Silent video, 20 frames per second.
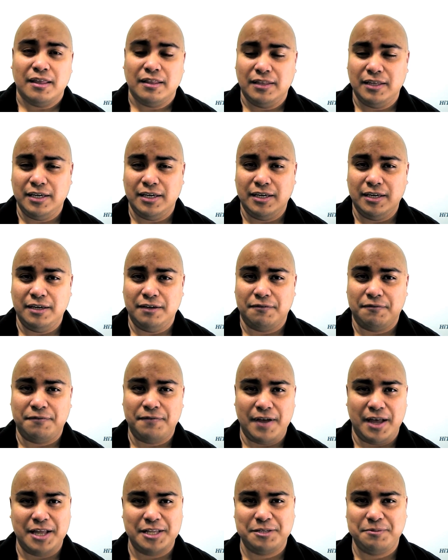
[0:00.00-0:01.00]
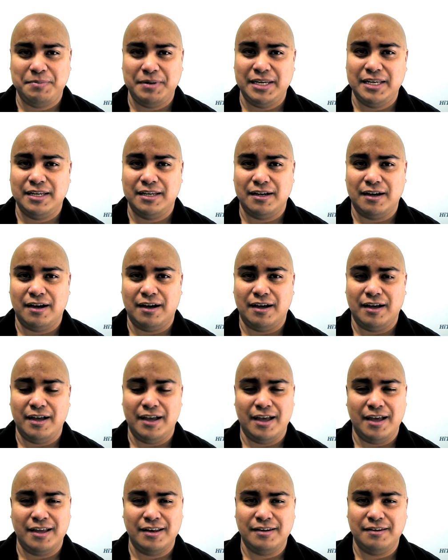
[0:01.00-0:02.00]
the fan speed
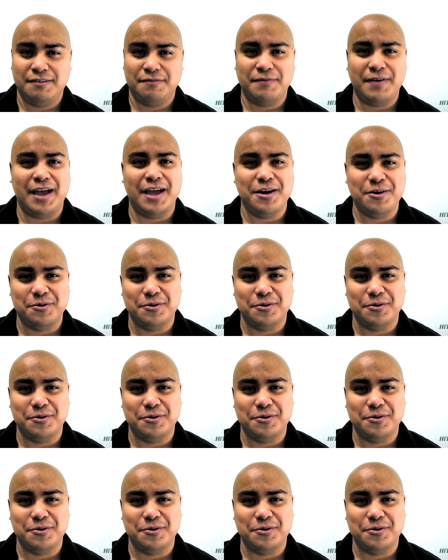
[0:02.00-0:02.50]
and fan